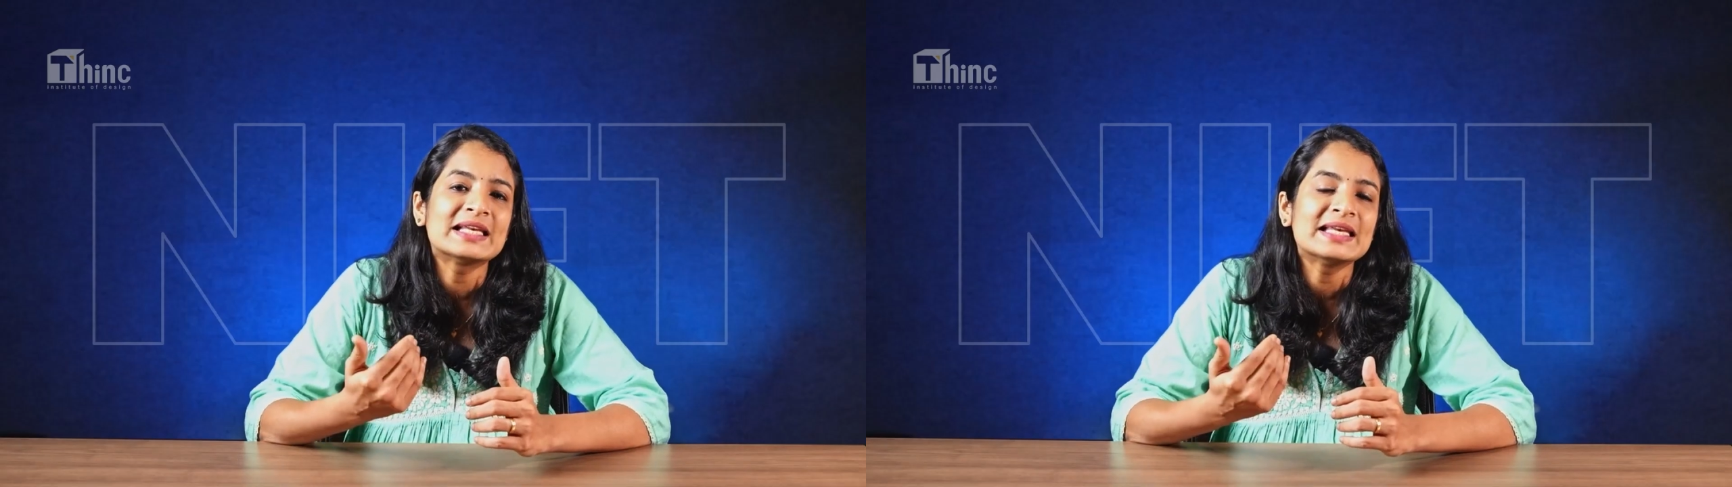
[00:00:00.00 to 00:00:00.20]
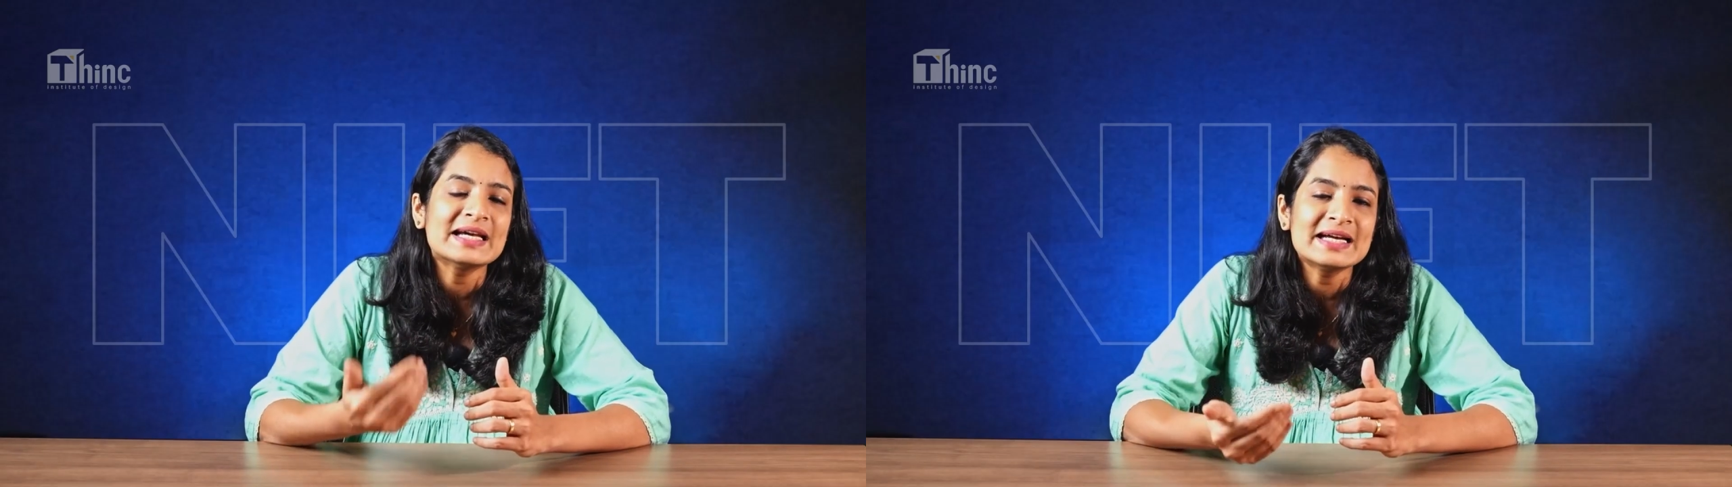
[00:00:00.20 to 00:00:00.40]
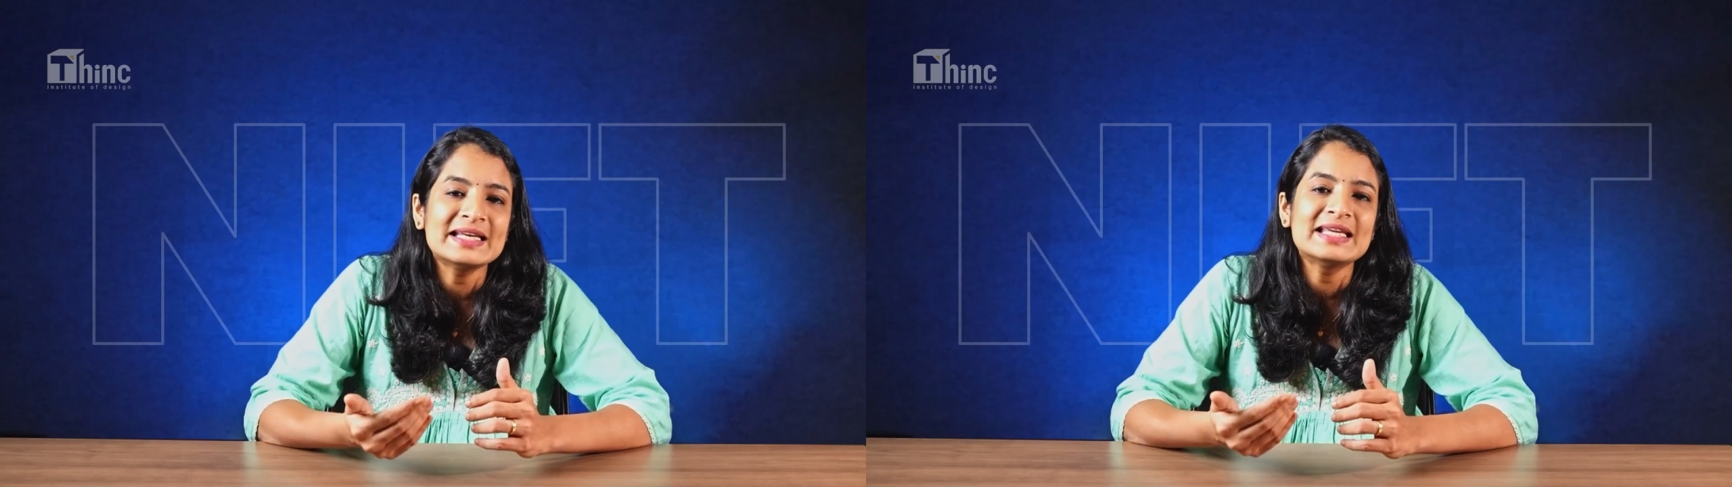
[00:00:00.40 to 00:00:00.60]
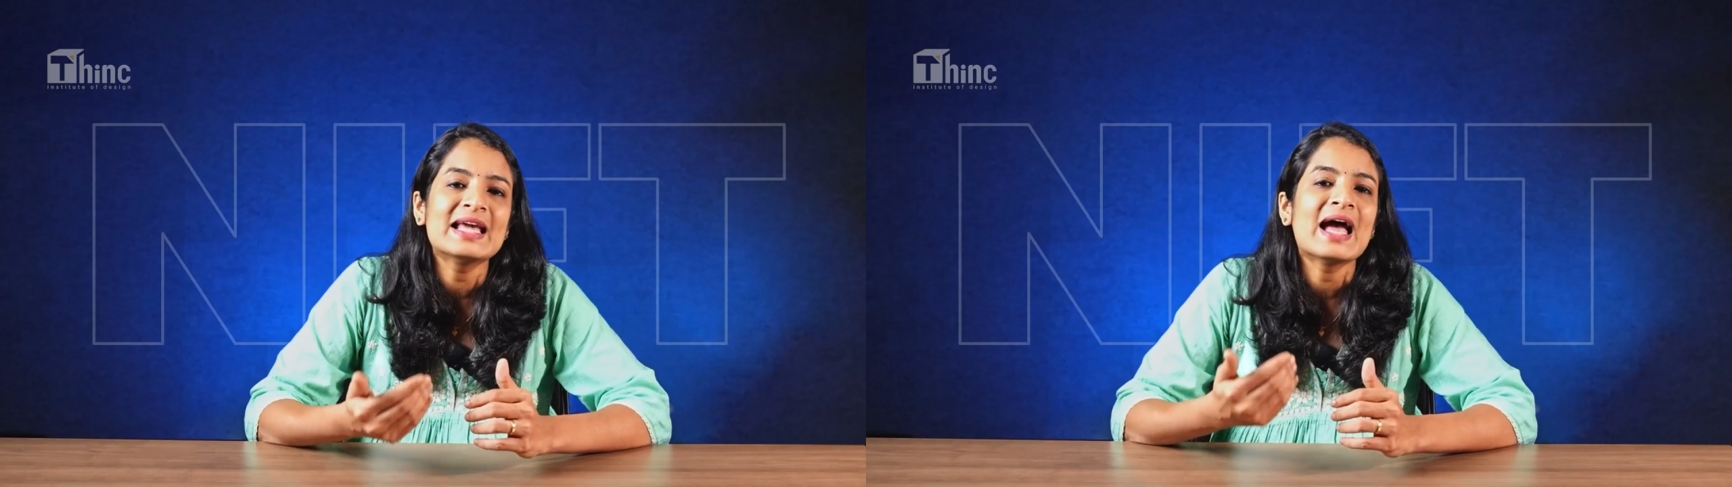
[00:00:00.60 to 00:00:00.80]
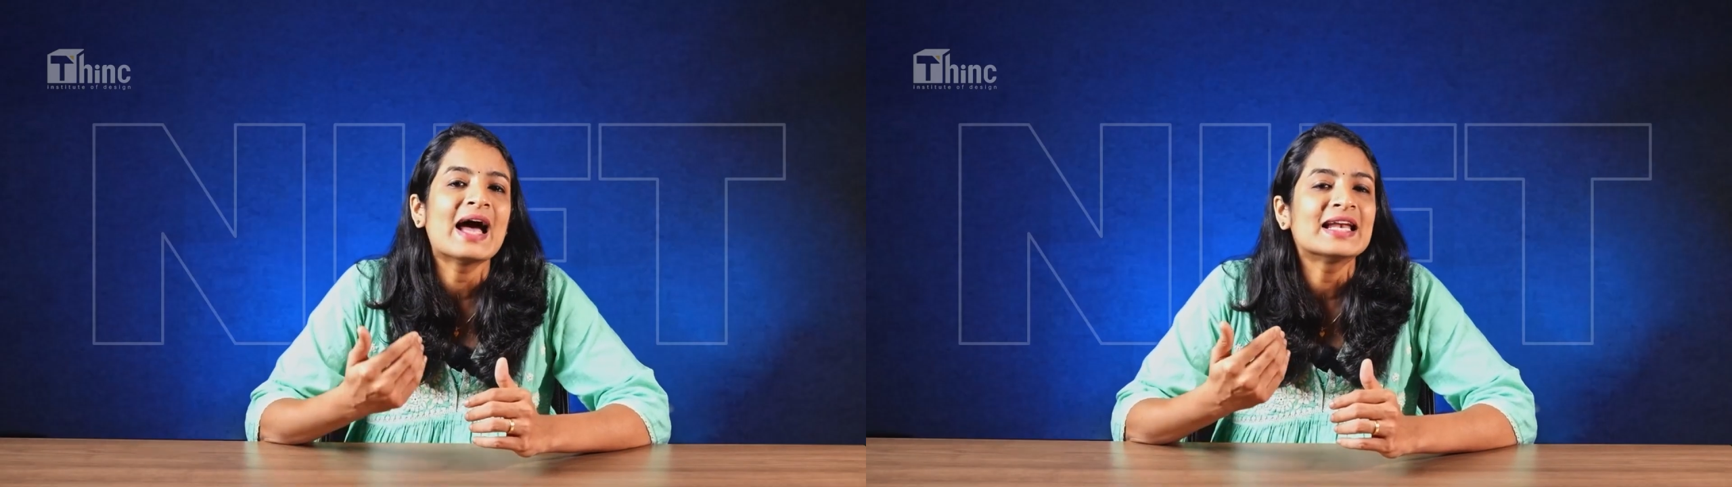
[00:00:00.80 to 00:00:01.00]

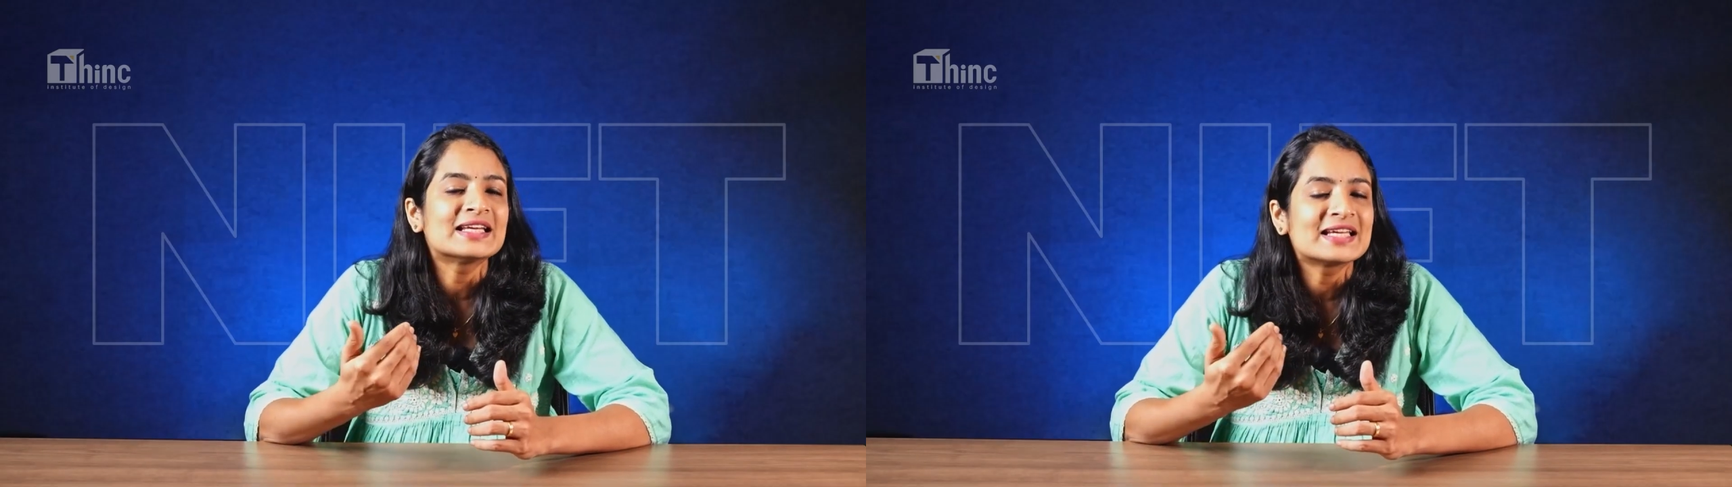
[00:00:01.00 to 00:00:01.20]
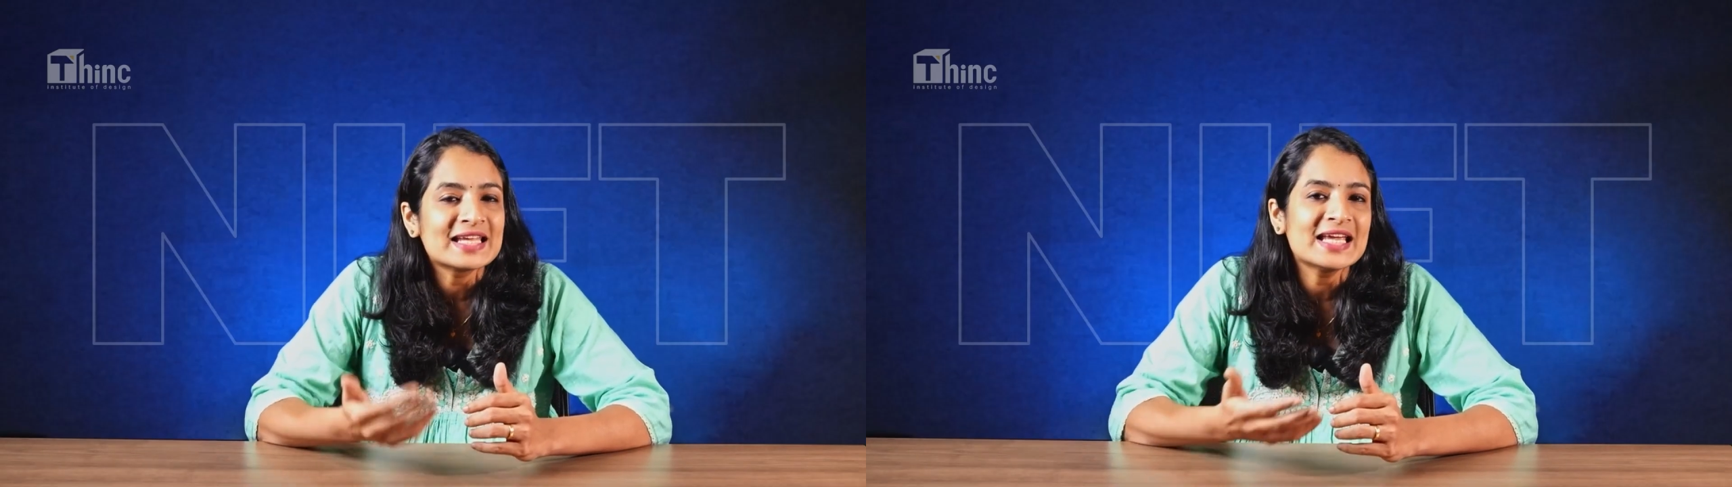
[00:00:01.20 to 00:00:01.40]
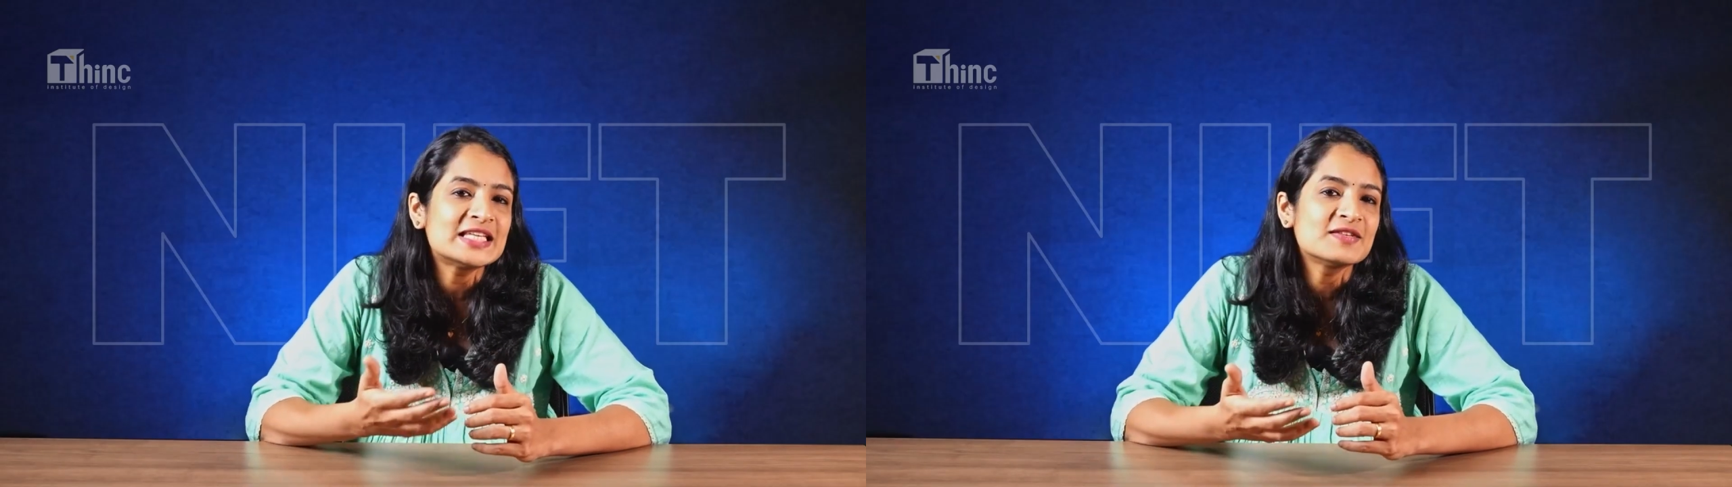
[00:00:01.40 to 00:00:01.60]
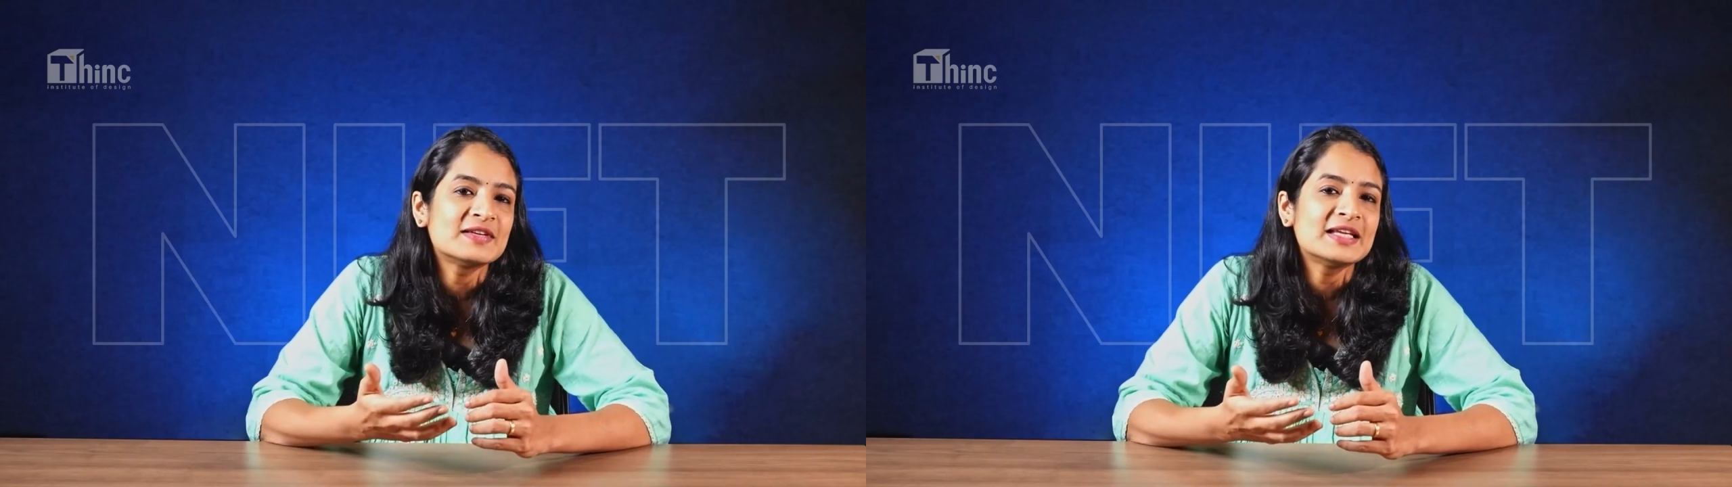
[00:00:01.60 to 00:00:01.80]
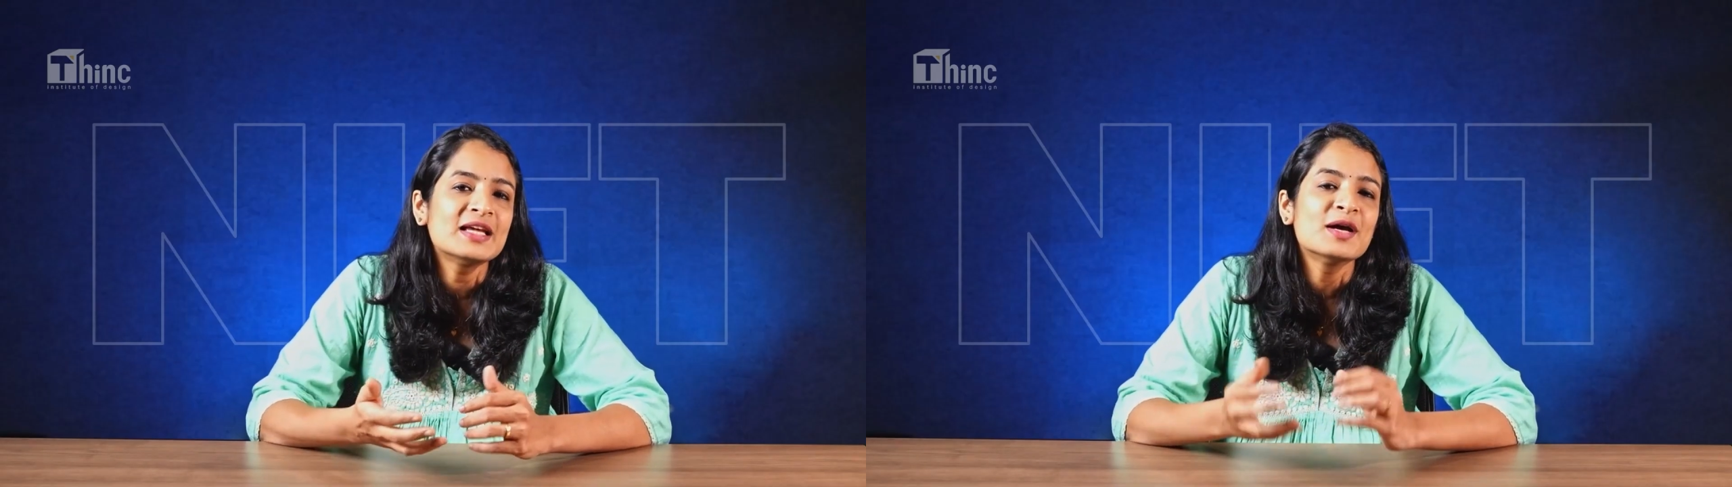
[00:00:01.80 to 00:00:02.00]
clearly and
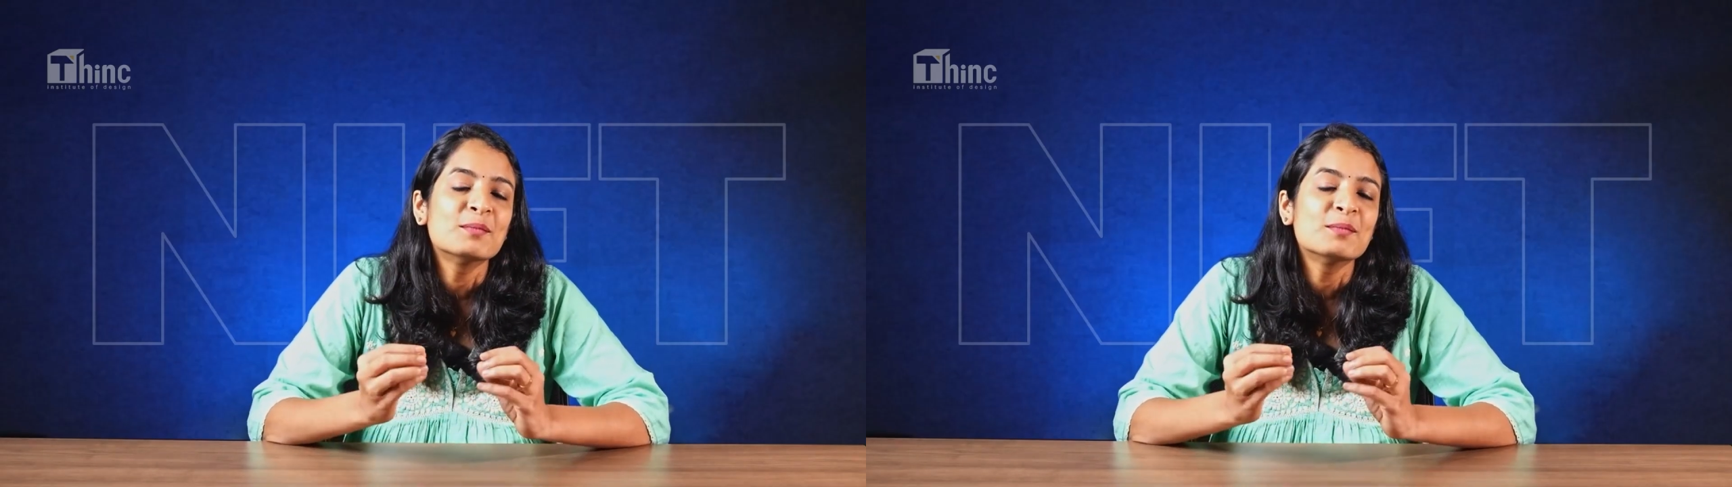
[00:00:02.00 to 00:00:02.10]
creatively,